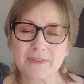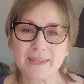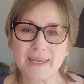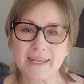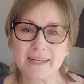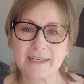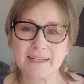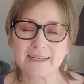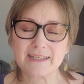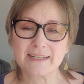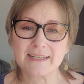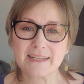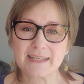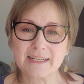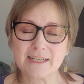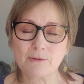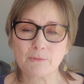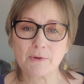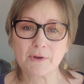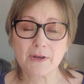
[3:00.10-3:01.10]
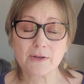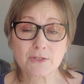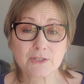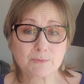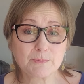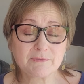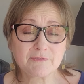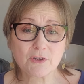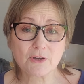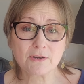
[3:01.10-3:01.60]
than anywhere
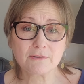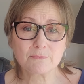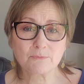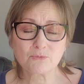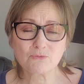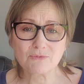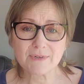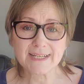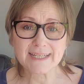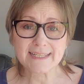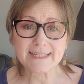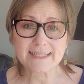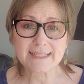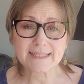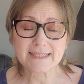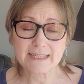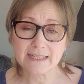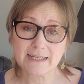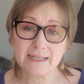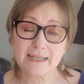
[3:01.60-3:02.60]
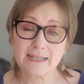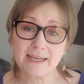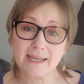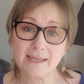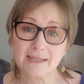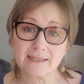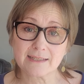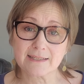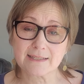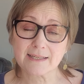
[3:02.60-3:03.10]
else. We've got really skinny
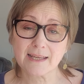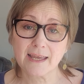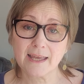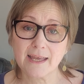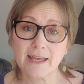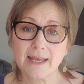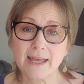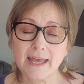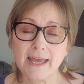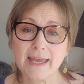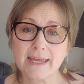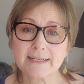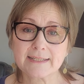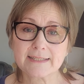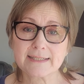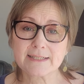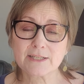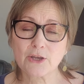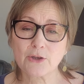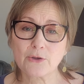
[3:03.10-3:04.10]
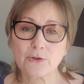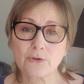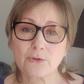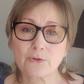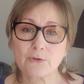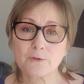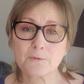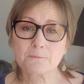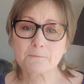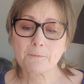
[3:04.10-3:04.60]
legs, and
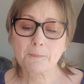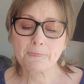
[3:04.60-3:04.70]
so